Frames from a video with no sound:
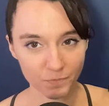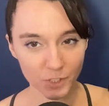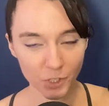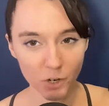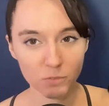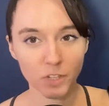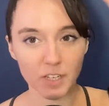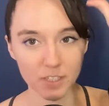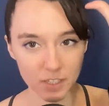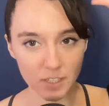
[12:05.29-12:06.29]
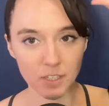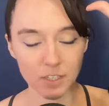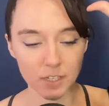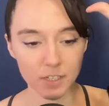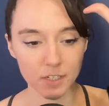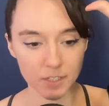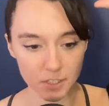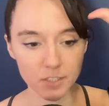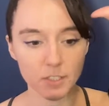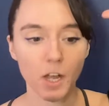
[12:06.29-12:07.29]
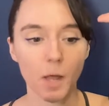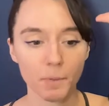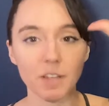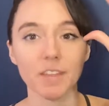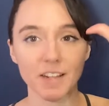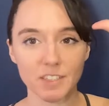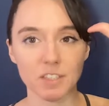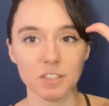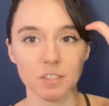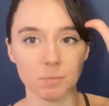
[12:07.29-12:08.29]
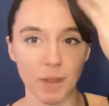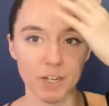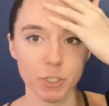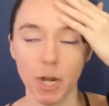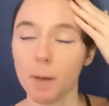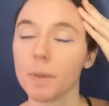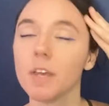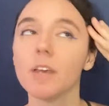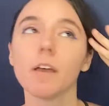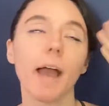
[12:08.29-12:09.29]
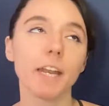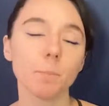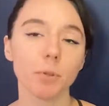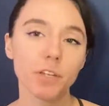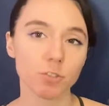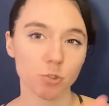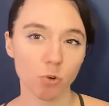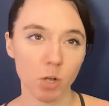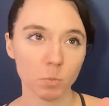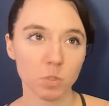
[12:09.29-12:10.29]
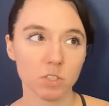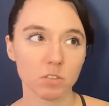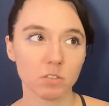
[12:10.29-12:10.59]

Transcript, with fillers: You know, like he does comedy. That's his main job. And he plays drums